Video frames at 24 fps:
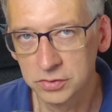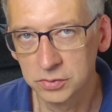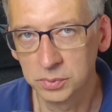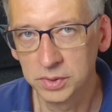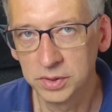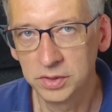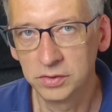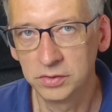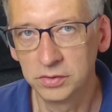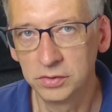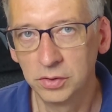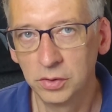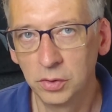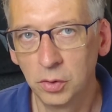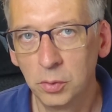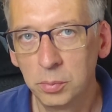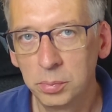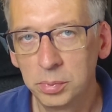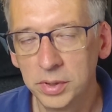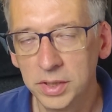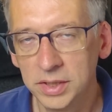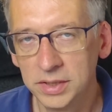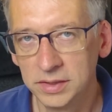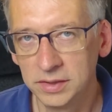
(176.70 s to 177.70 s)
with the
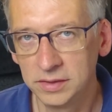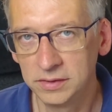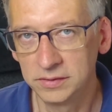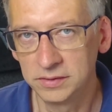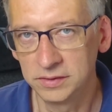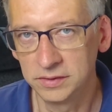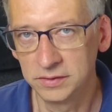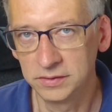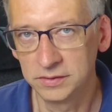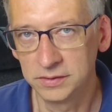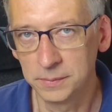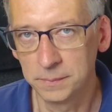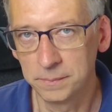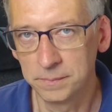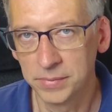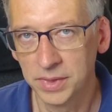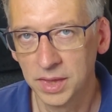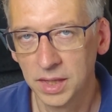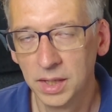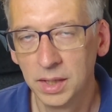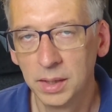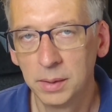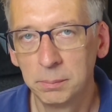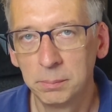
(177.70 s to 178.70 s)
operating system.
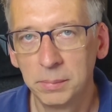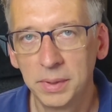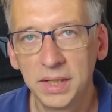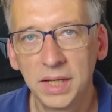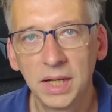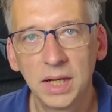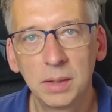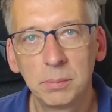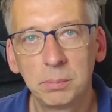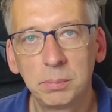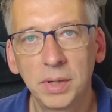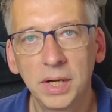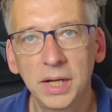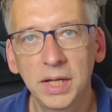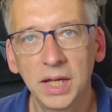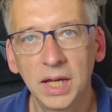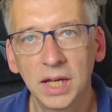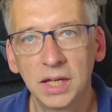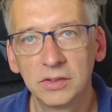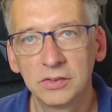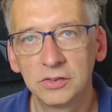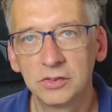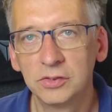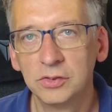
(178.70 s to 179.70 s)
BananaPi
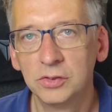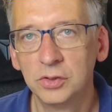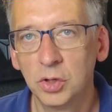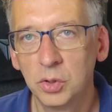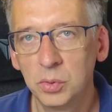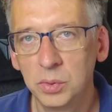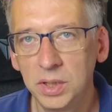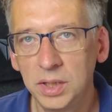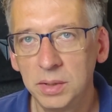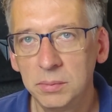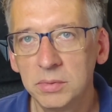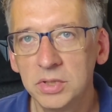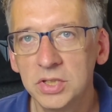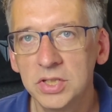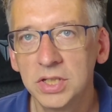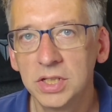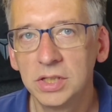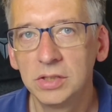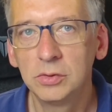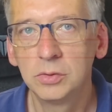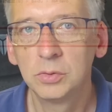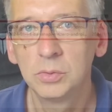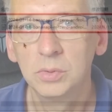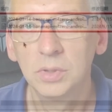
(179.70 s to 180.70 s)
has no
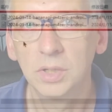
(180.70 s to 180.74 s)
imaging tool